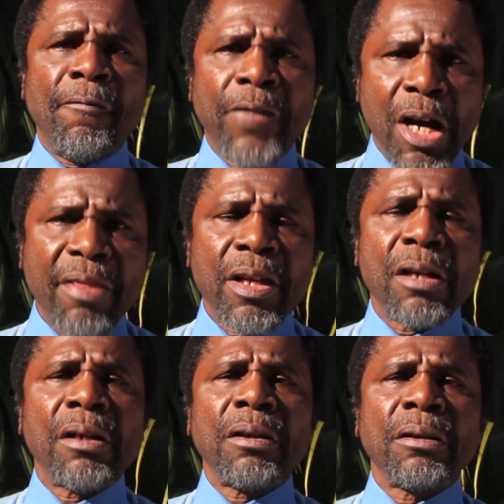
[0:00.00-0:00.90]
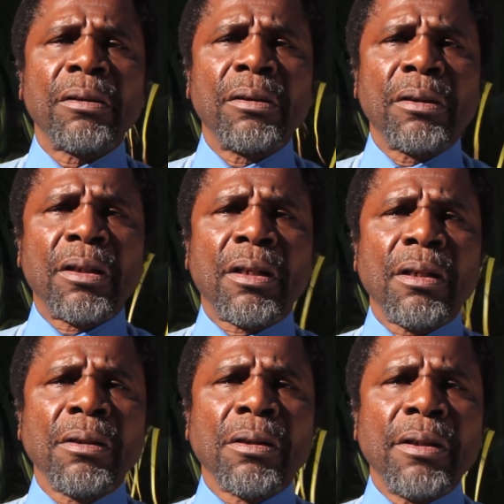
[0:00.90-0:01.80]
further
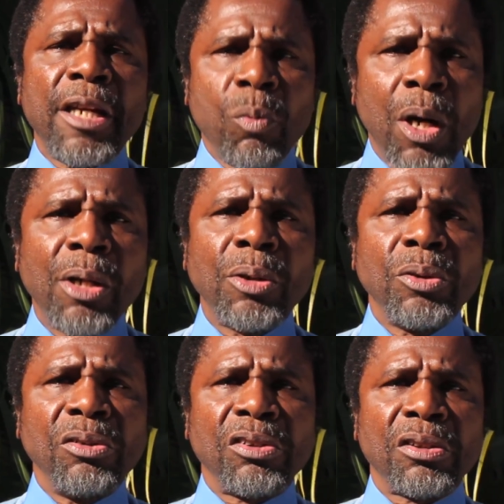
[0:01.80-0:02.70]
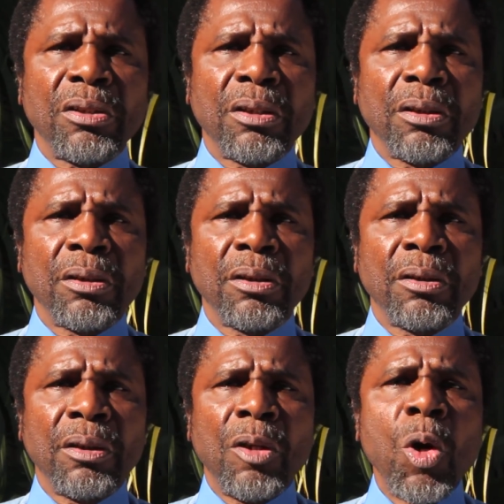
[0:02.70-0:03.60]
erodes
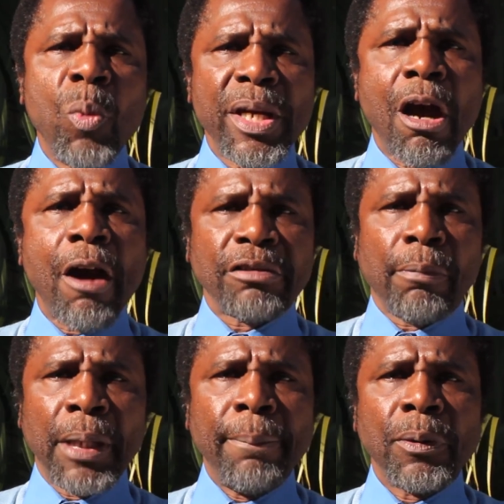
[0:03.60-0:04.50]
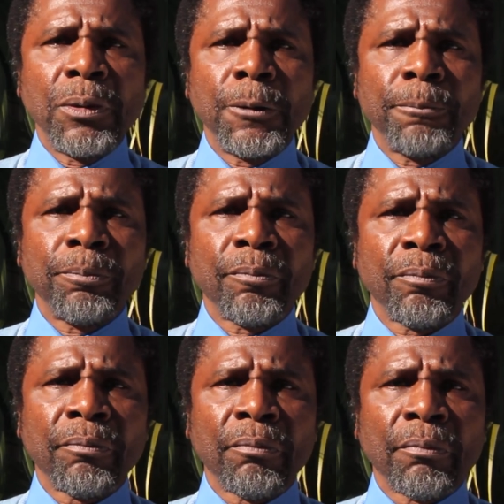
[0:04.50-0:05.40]
who we are as a people.
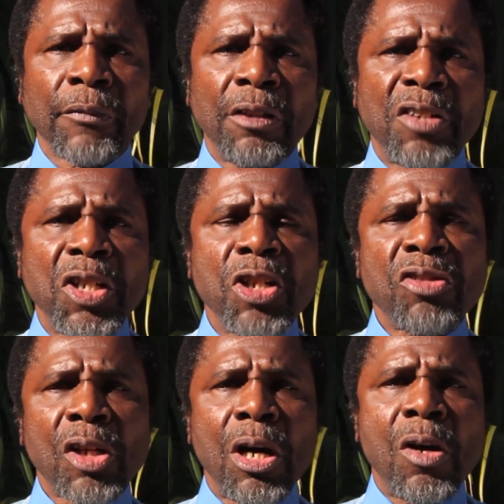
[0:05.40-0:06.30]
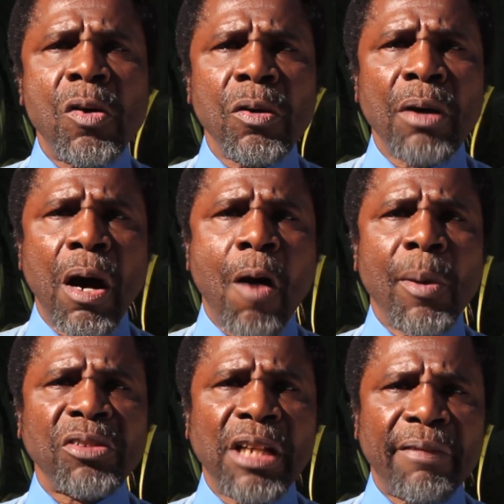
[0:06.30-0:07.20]
10 years ago,
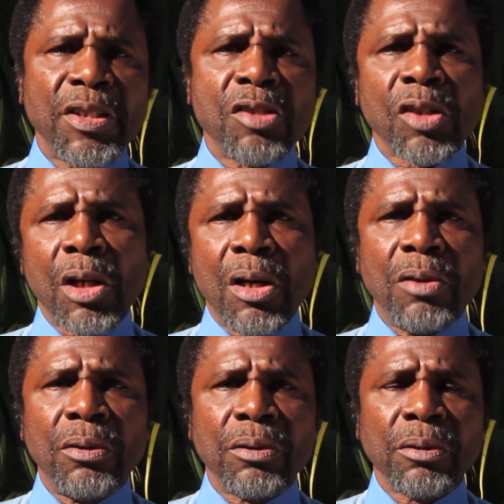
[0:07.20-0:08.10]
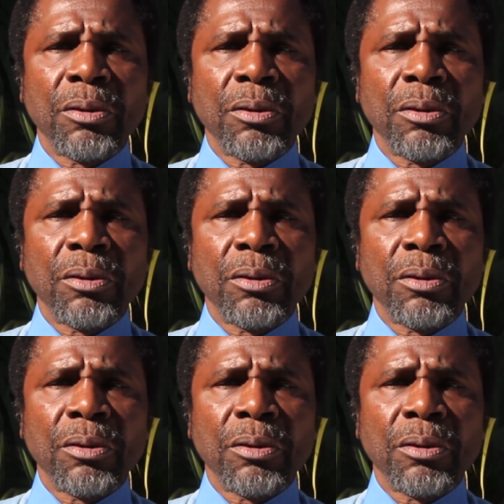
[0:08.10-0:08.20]
almost 11 years ago,